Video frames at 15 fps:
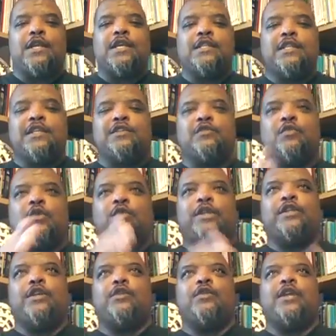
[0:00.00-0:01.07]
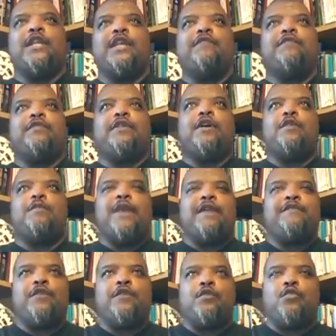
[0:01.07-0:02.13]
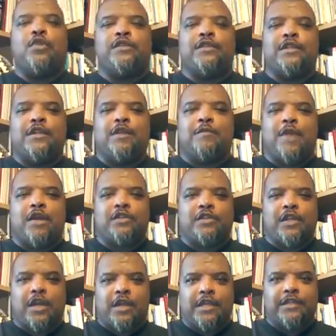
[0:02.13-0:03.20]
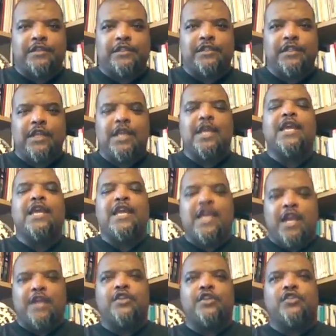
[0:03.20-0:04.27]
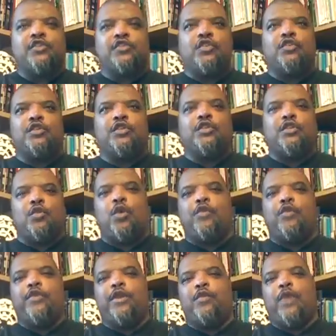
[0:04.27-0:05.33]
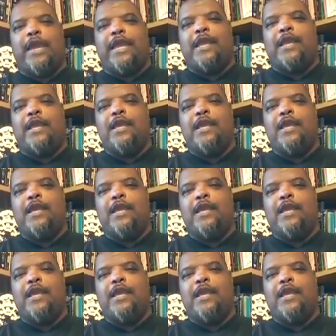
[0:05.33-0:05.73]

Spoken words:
This is what we do. And even though Matthew wasn't a martial artist, he understood the warrior way.